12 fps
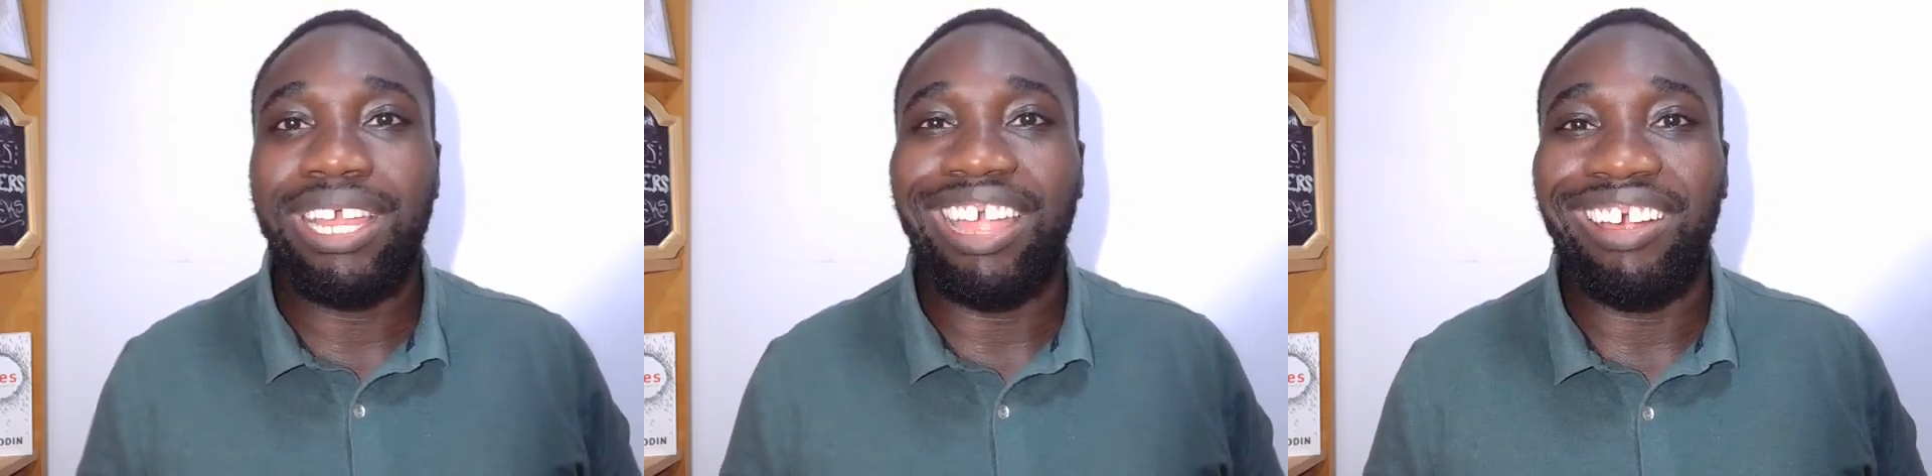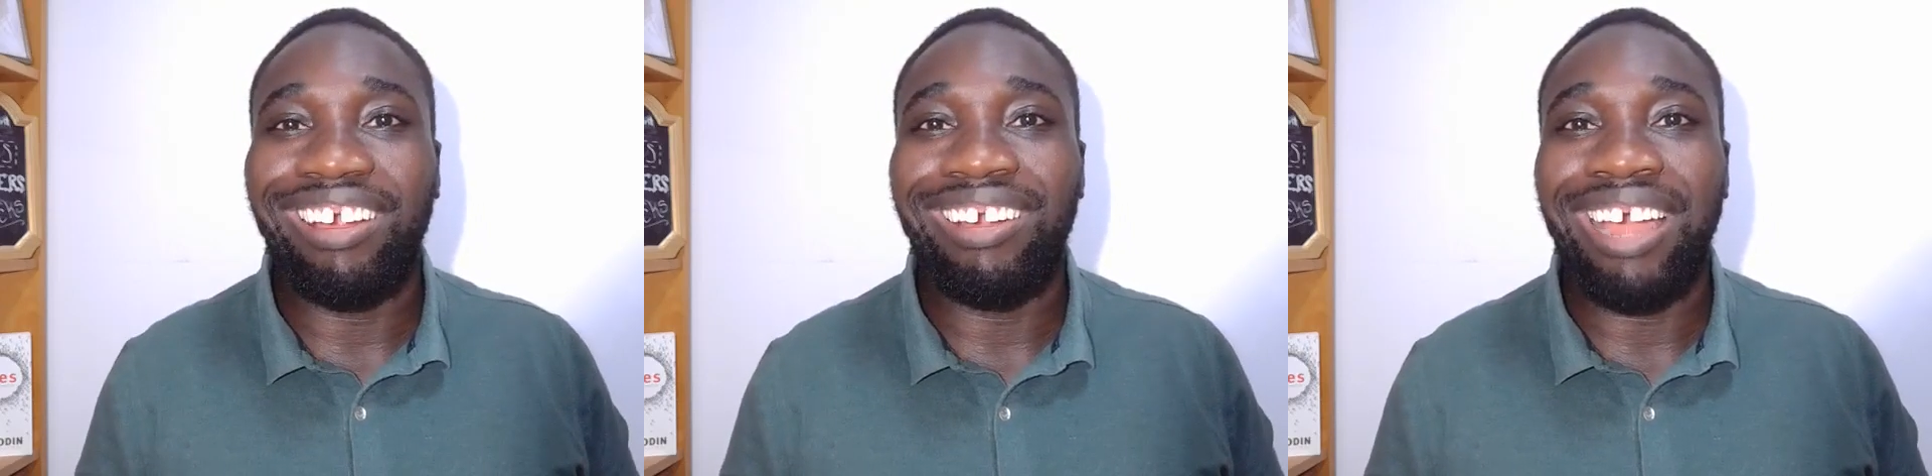
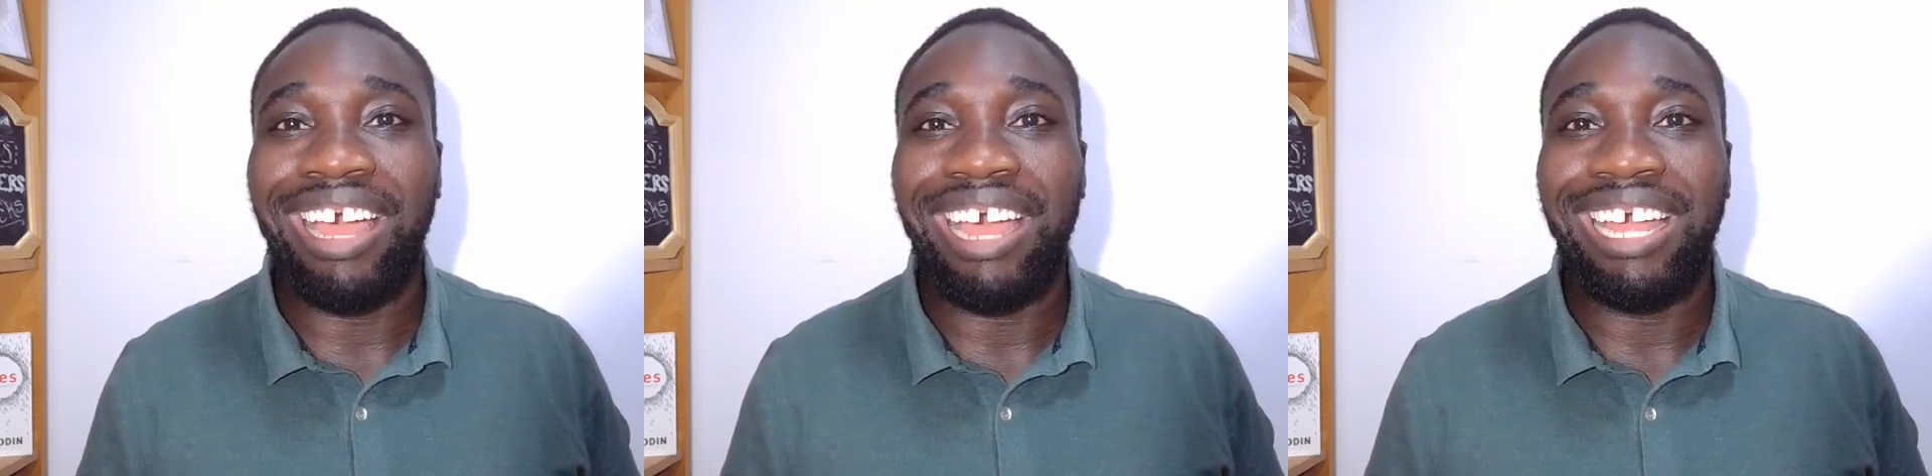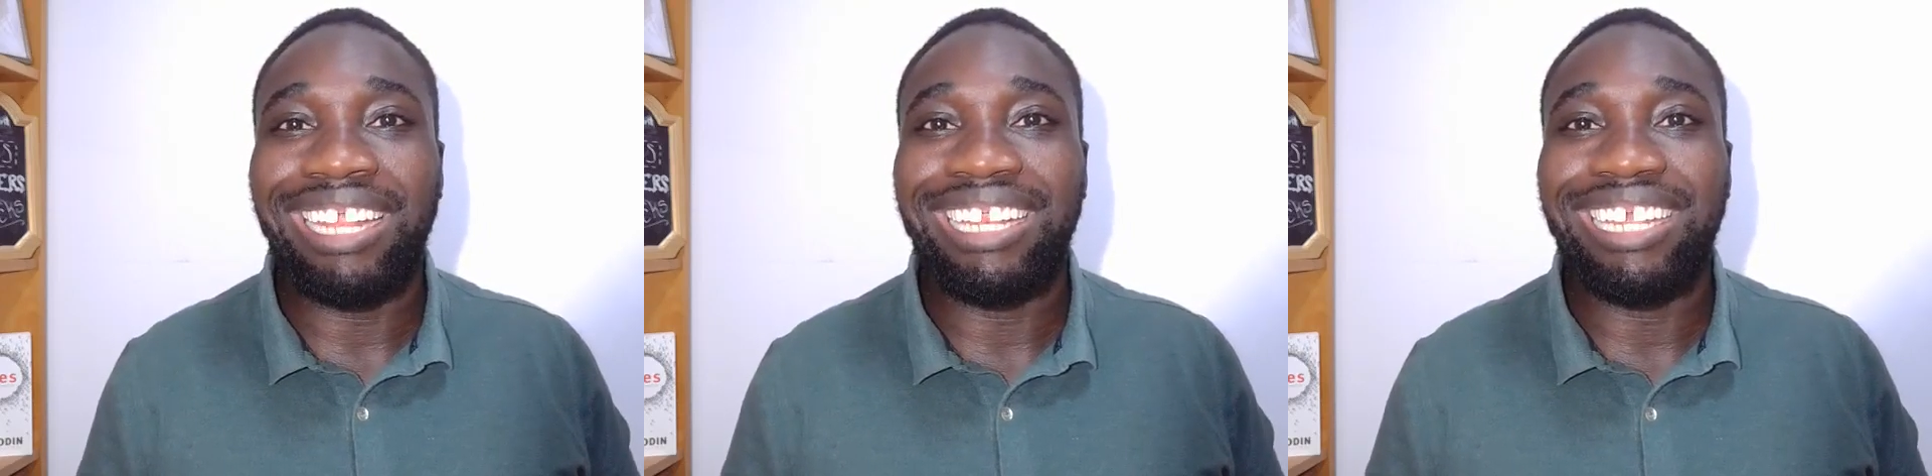your
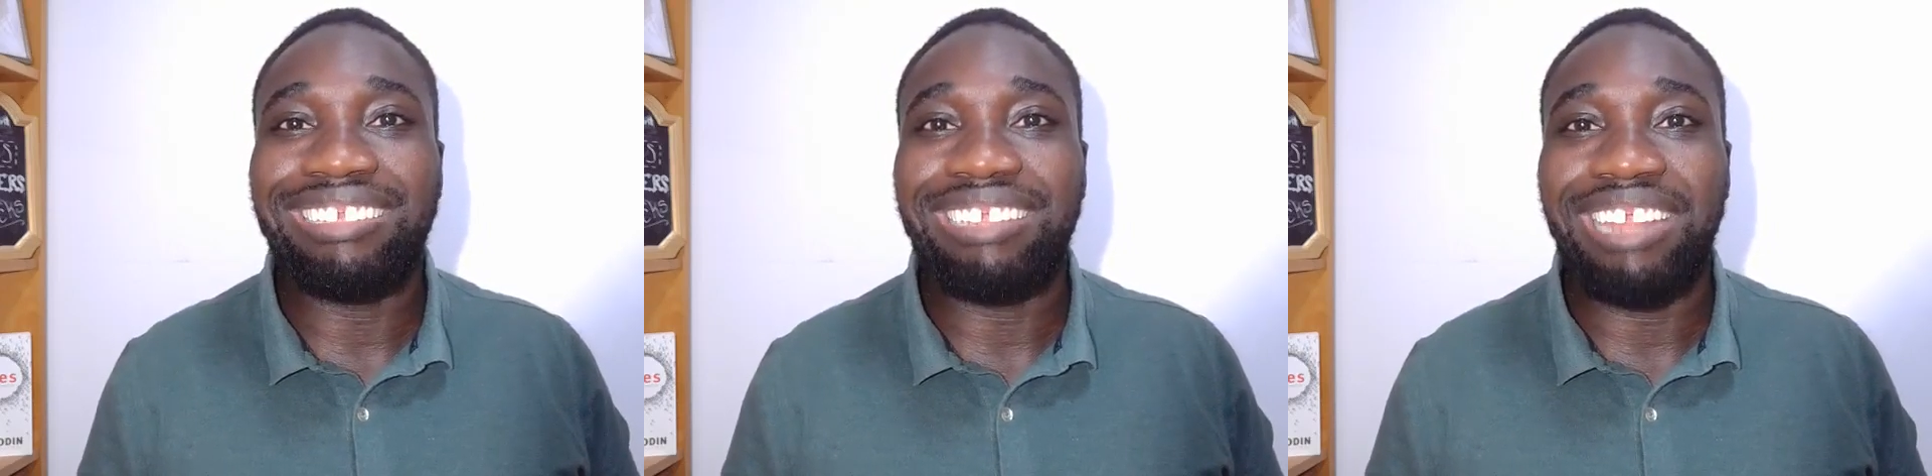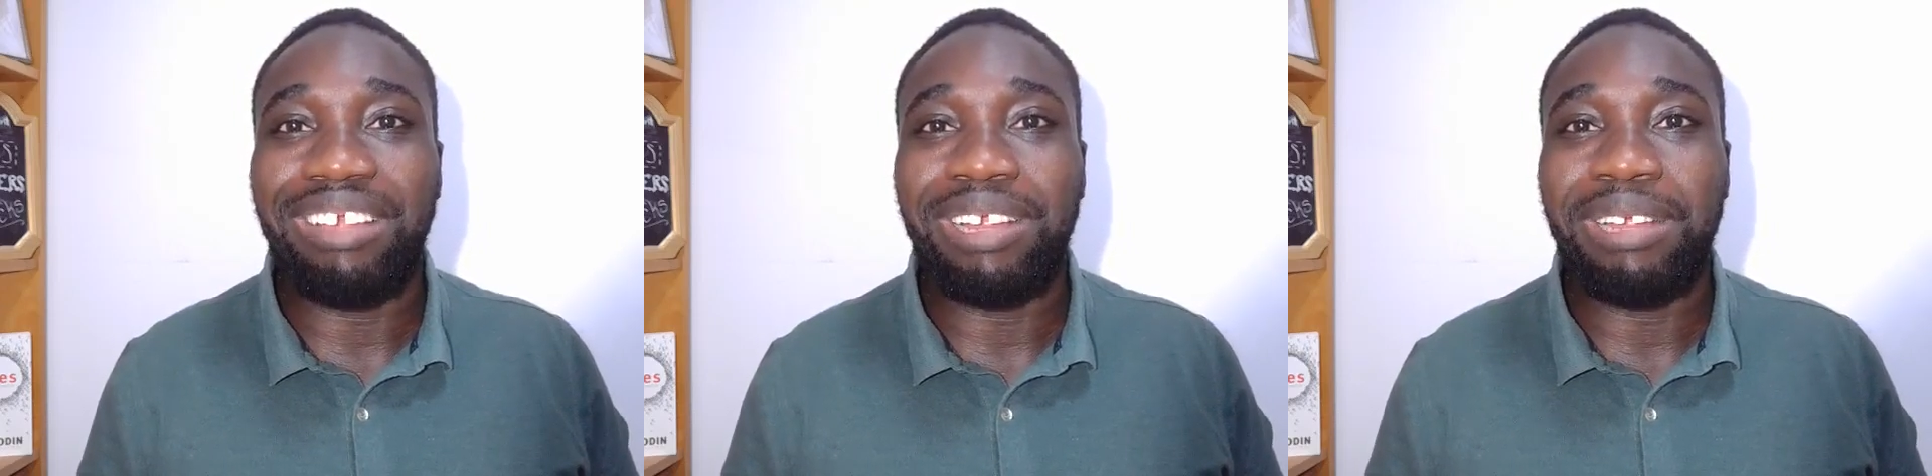uh,
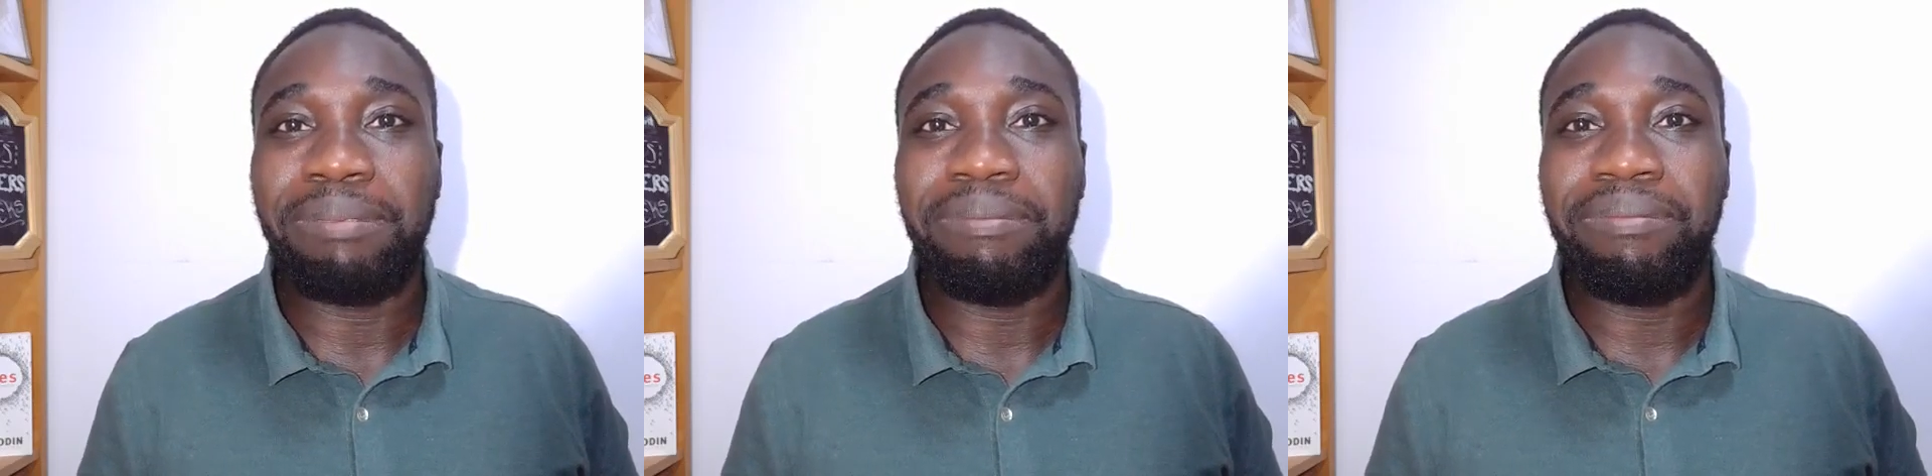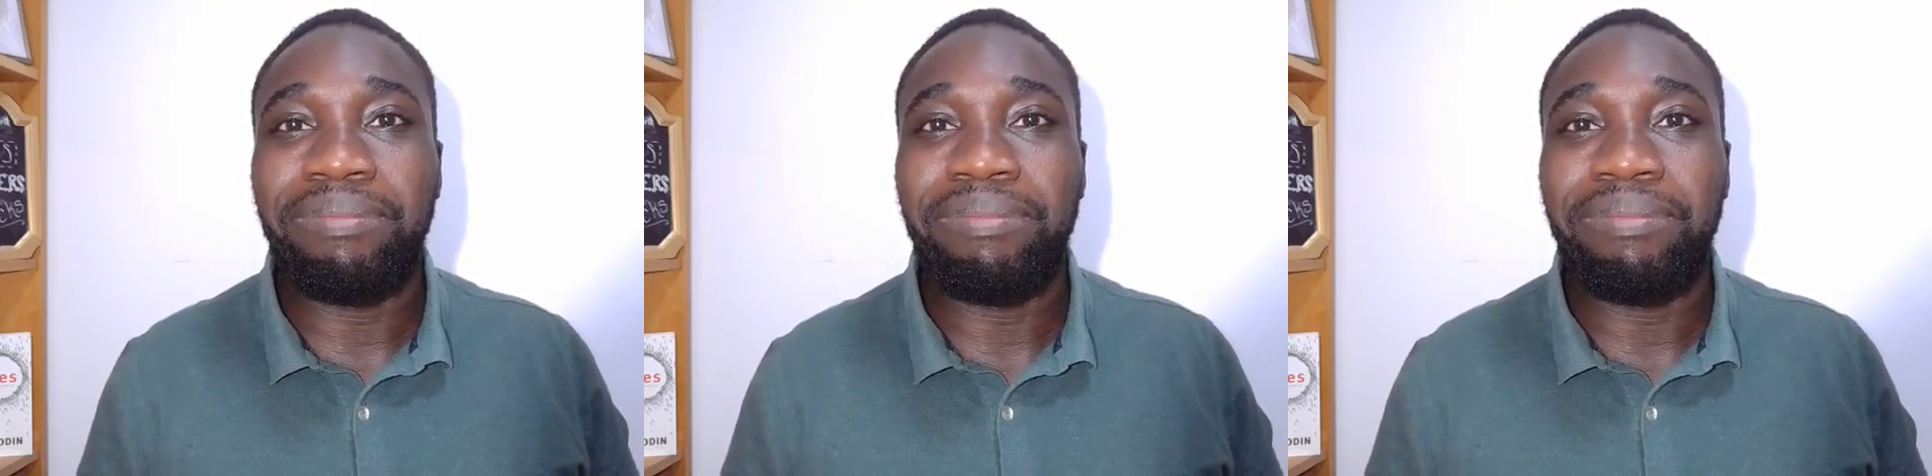dictionary,